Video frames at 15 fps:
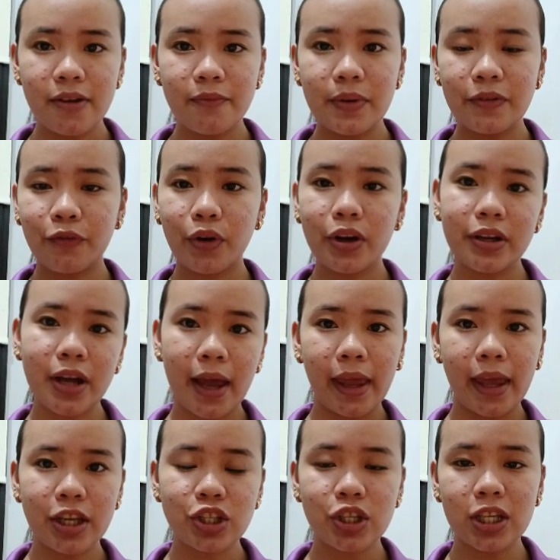Before
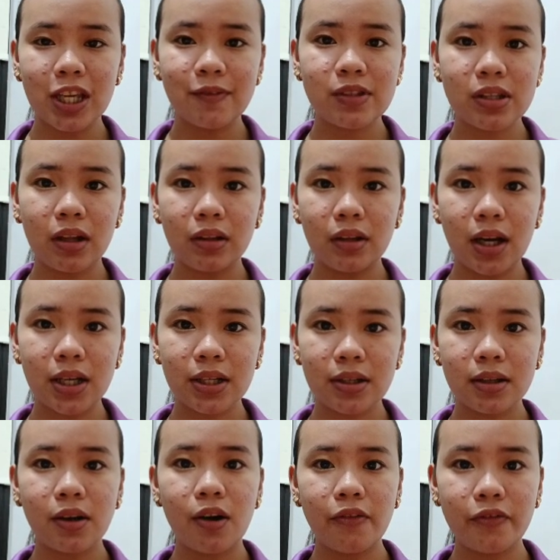dying, she gives a lock
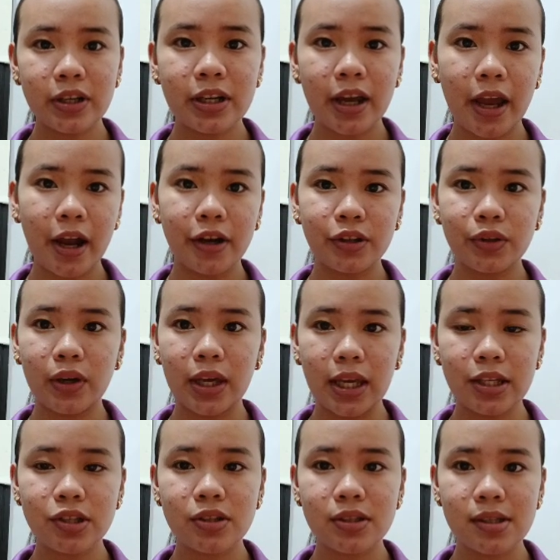of her hair to
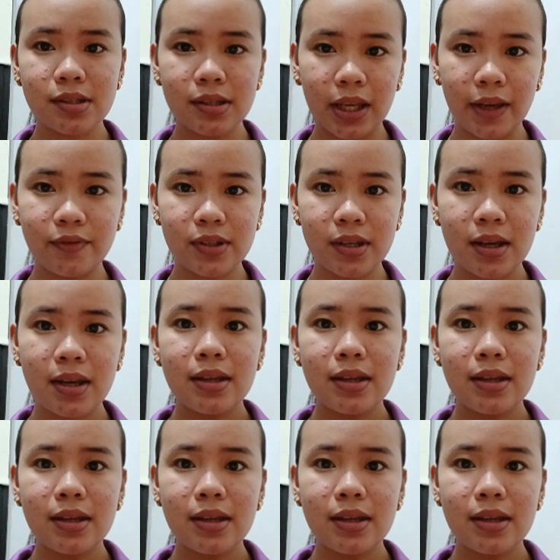each of the slaves,